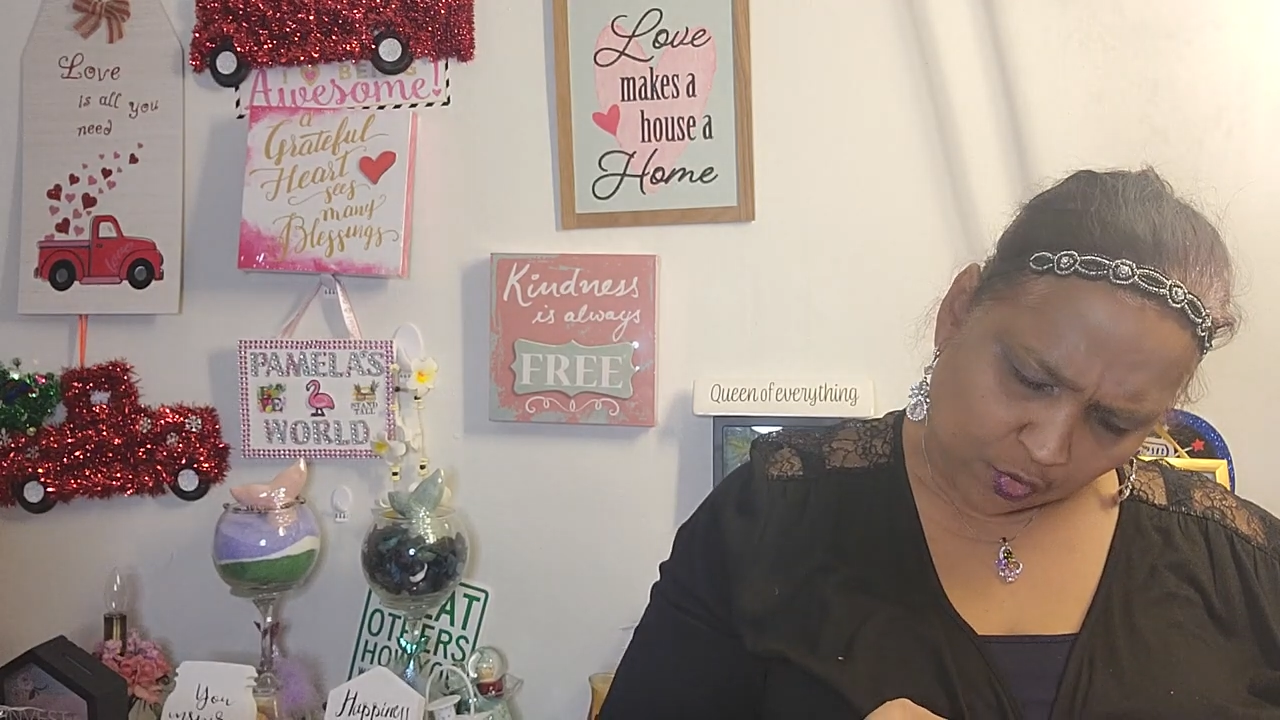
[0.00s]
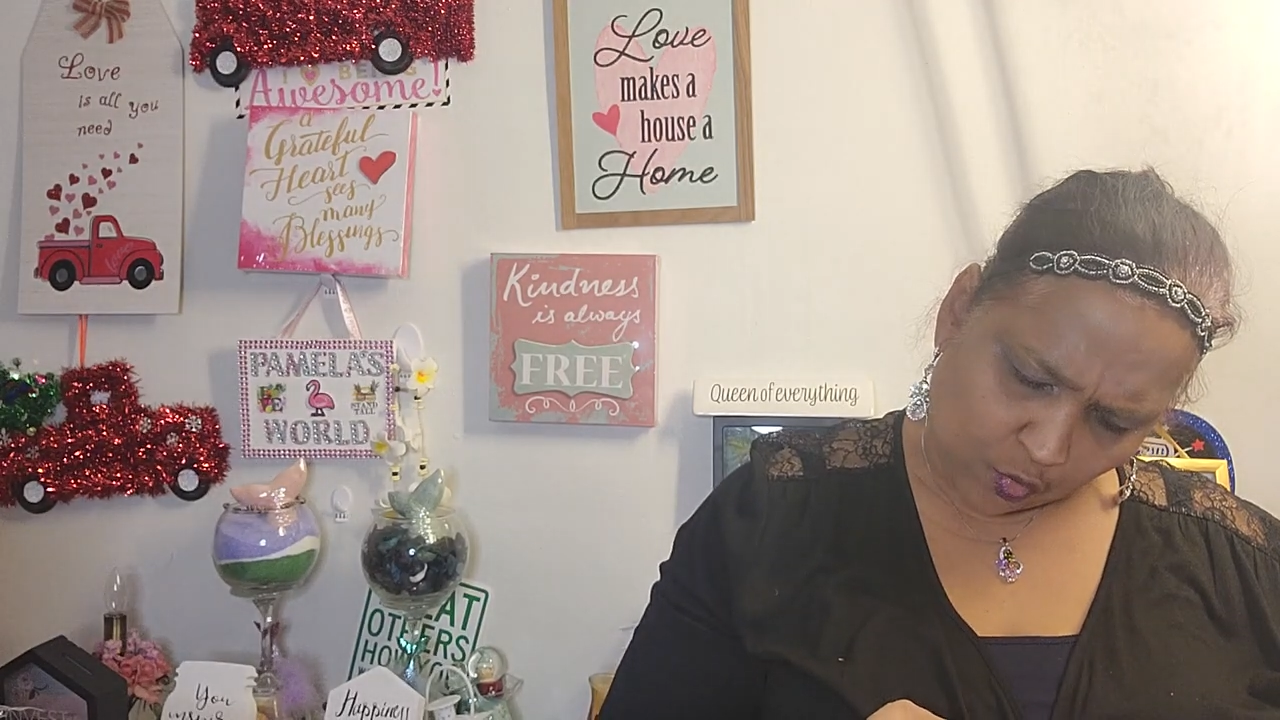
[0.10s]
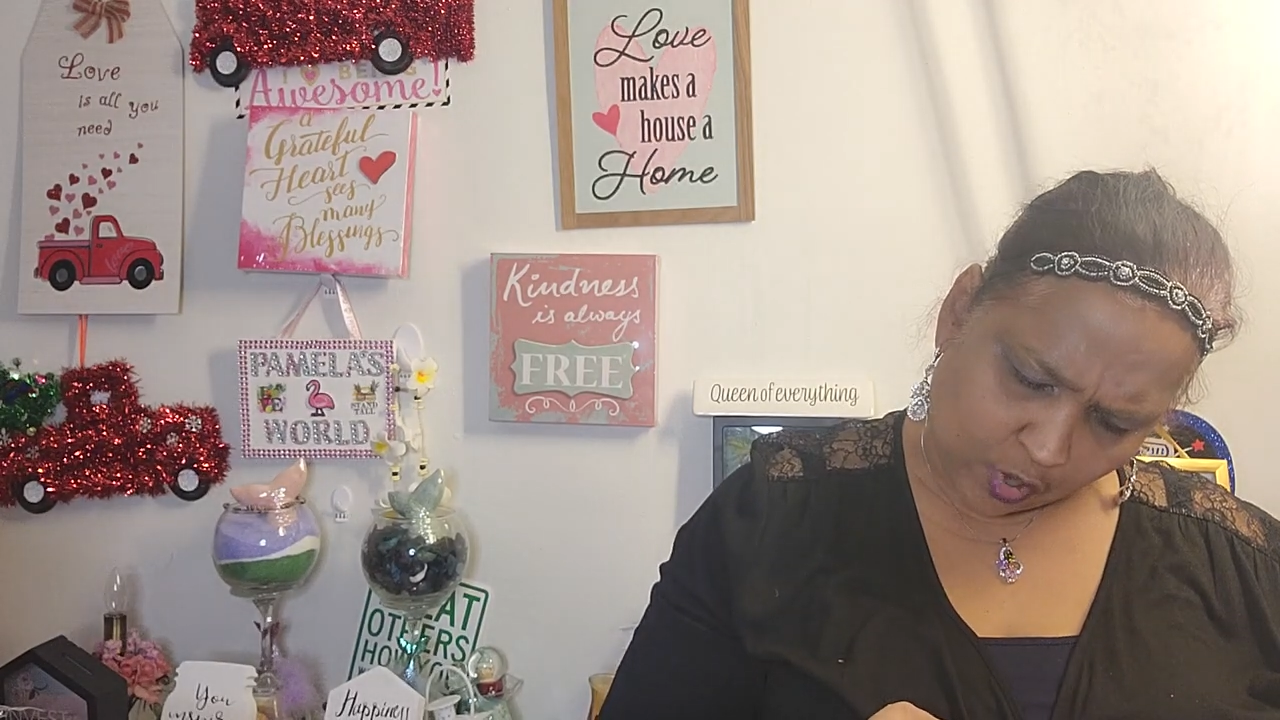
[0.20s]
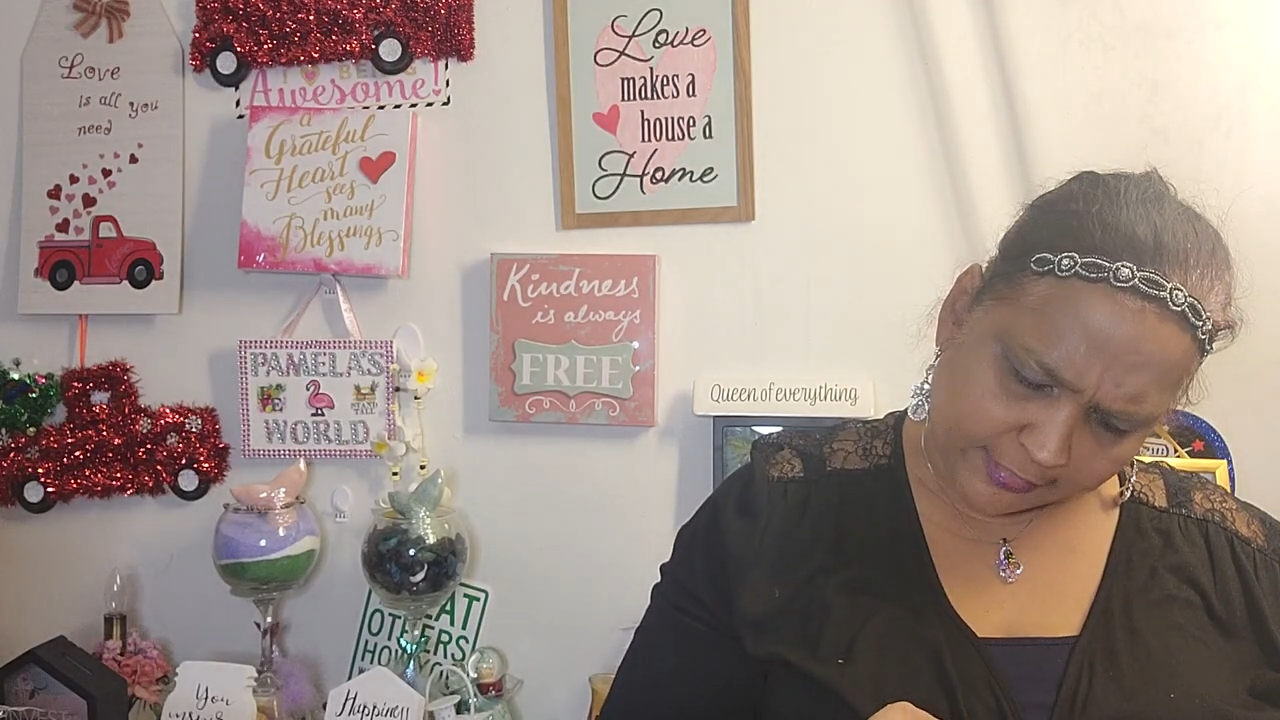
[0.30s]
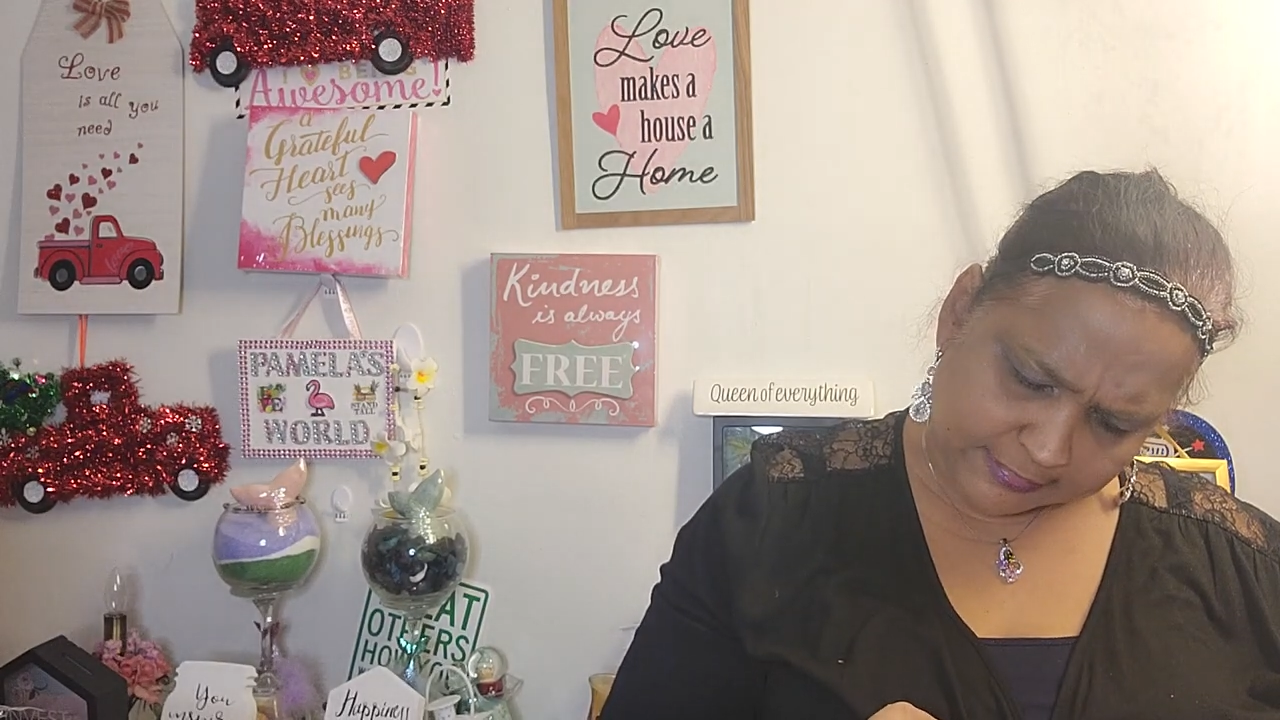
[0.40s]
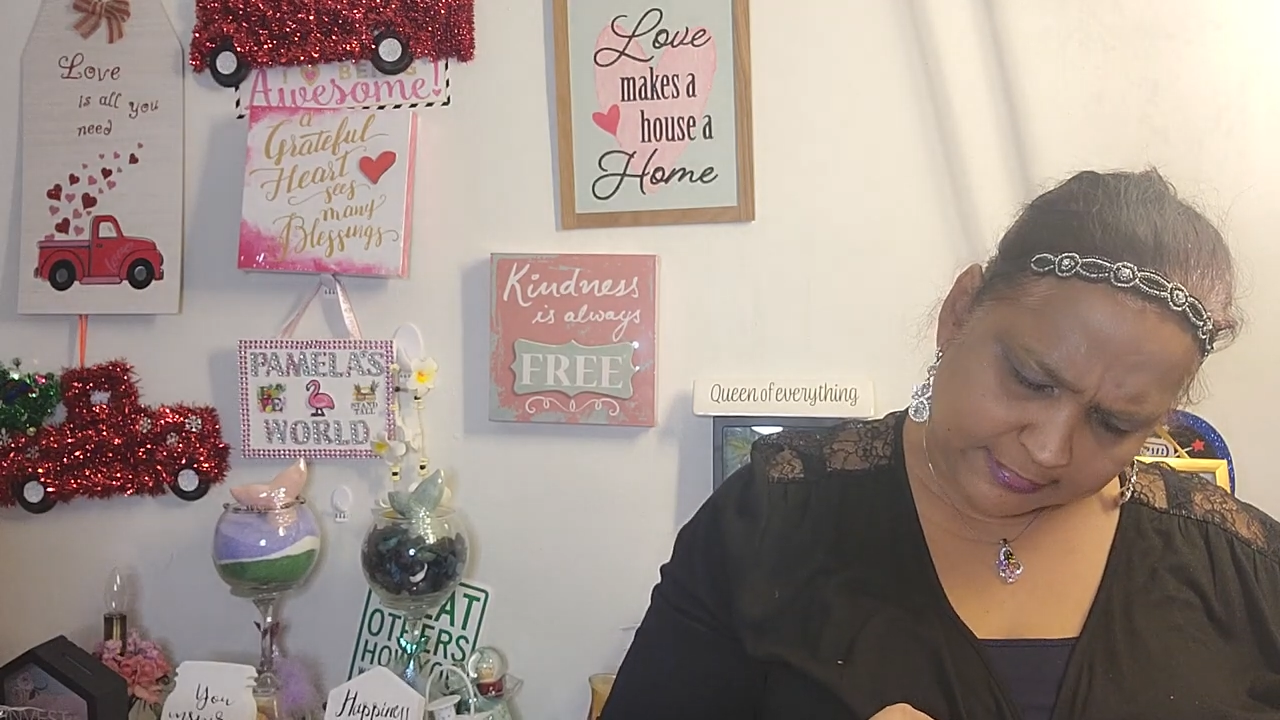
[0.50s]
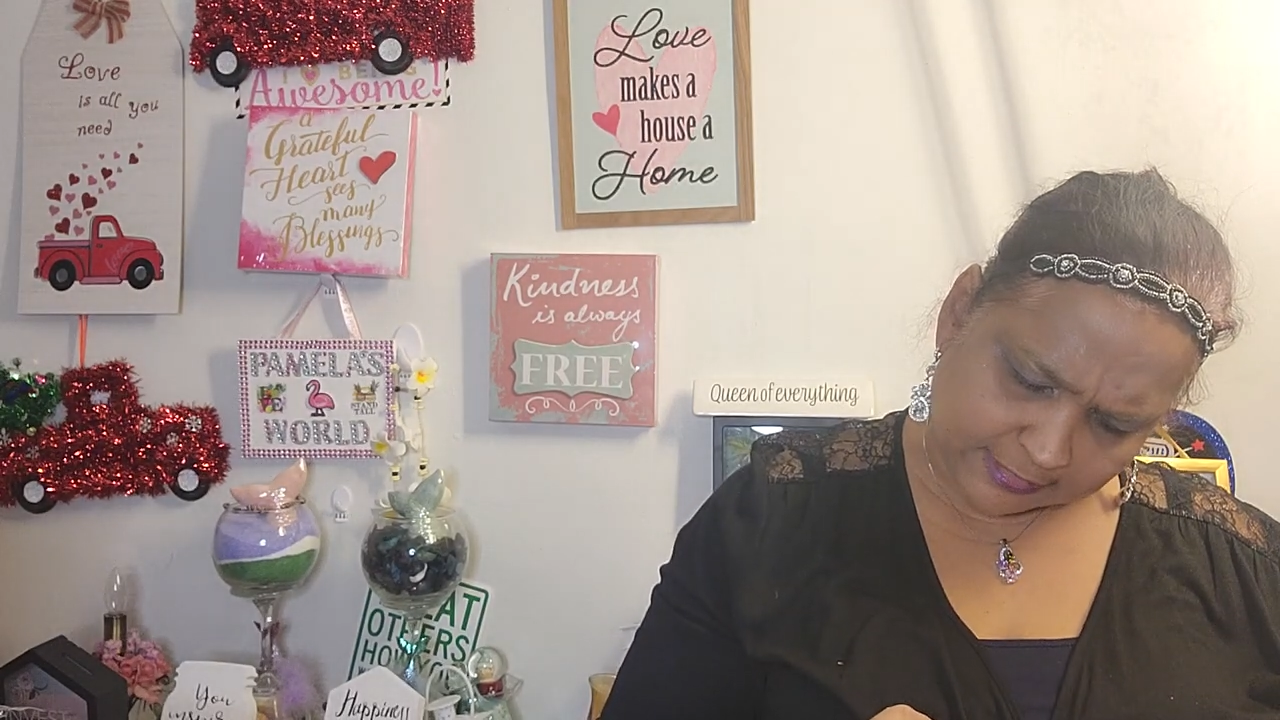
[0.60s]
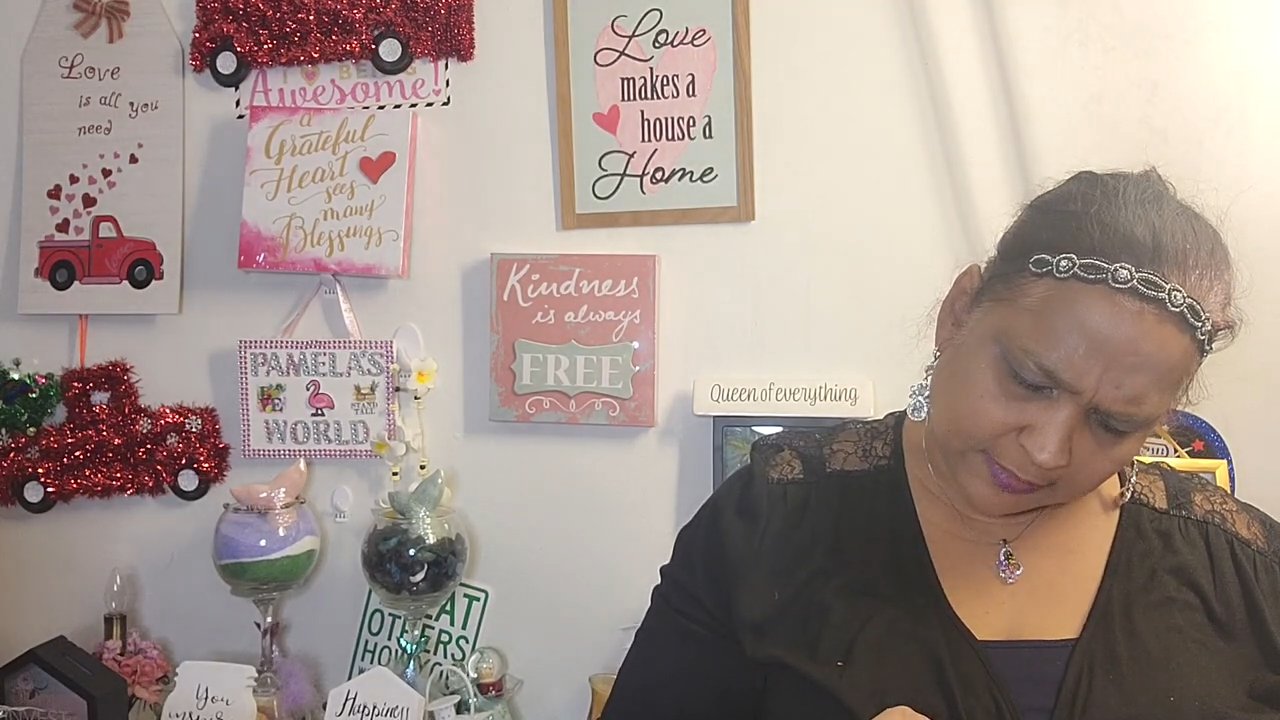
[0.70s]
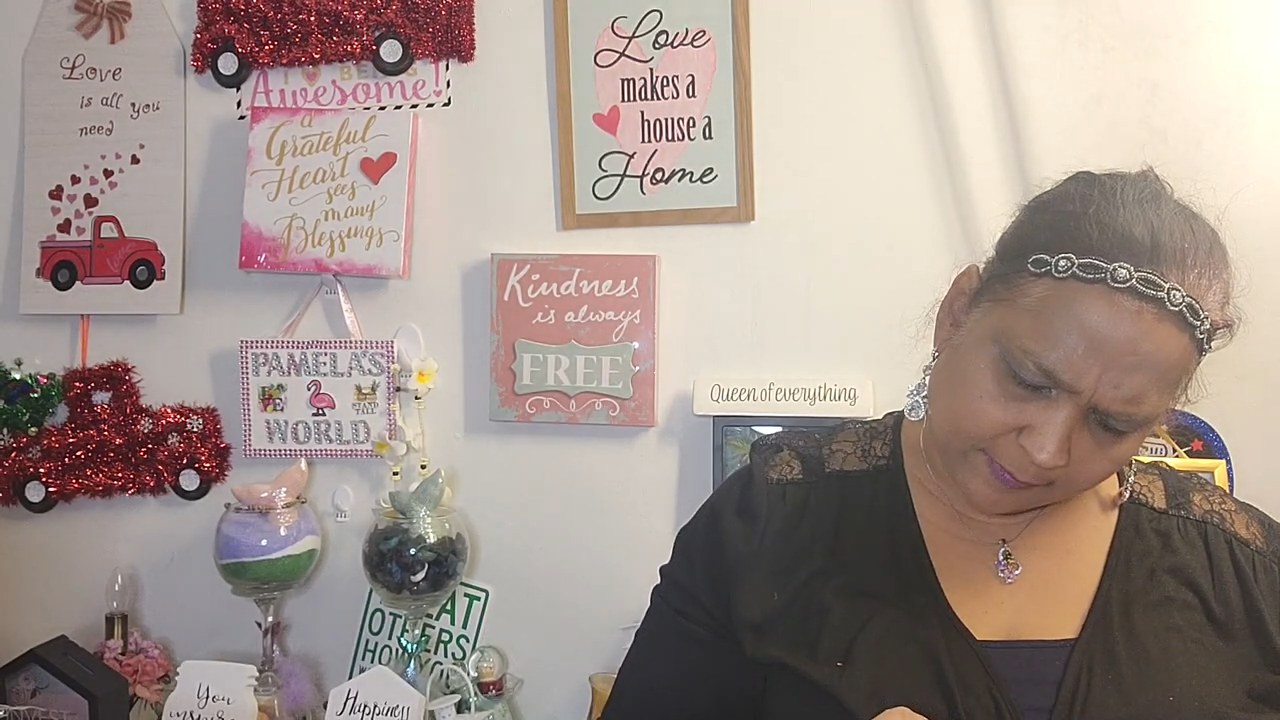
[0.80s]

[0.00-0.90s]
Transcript: One is Little